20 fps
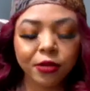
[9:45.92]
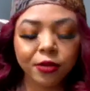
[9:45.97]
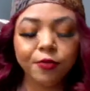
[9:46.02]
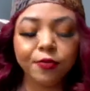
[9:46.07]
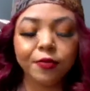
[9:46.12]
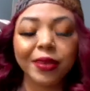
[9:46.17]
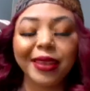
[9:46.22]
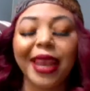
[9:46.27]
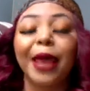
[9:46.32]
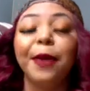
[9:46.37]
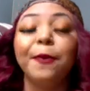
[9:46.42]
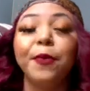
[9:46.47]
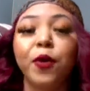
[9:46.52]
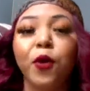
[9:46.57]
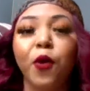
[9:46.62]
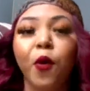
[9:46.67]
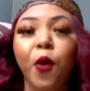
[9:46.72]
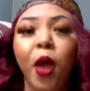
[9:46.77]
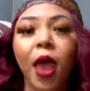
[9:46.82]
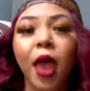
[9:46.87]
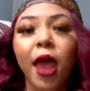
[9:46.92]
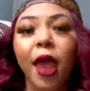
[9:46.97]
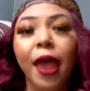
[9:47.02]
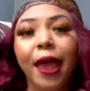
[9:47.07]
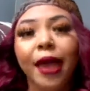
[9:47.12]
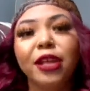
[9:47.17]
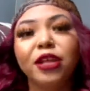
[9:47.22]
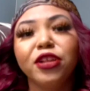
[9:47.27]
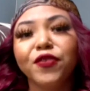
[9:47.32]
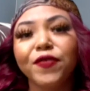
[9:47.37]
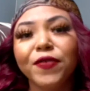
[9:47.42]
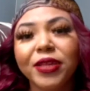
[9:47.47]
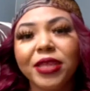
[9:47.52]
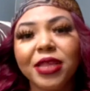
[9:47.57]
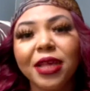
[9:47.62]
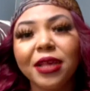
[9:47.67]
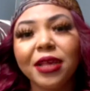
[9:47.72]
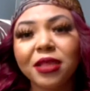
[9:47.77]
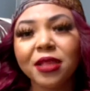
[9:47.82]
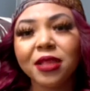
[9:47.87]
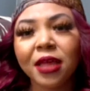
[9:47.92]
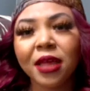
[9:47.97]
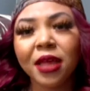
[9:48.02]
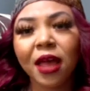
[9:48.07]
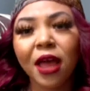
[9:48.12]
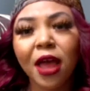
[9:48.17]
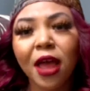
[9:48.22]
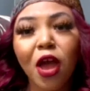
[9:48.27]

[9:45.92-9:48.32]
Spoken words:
lipo in a 360,